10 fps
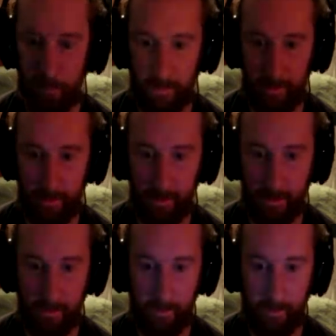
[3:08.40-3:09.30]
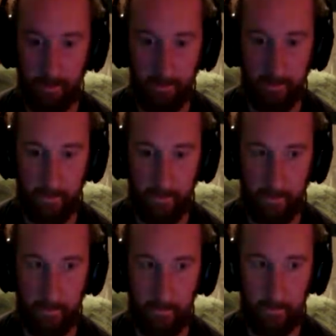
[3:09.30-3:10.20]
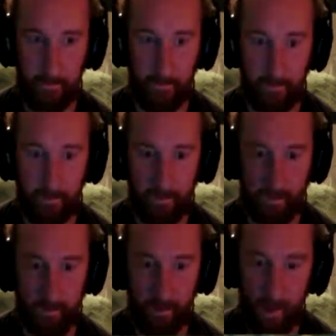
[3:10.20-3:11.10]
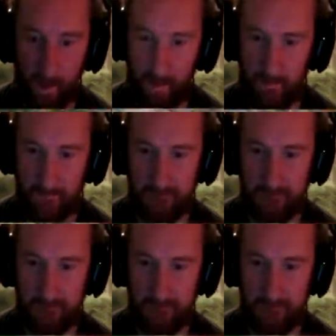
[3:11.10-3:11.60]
No one is speaking in this clip.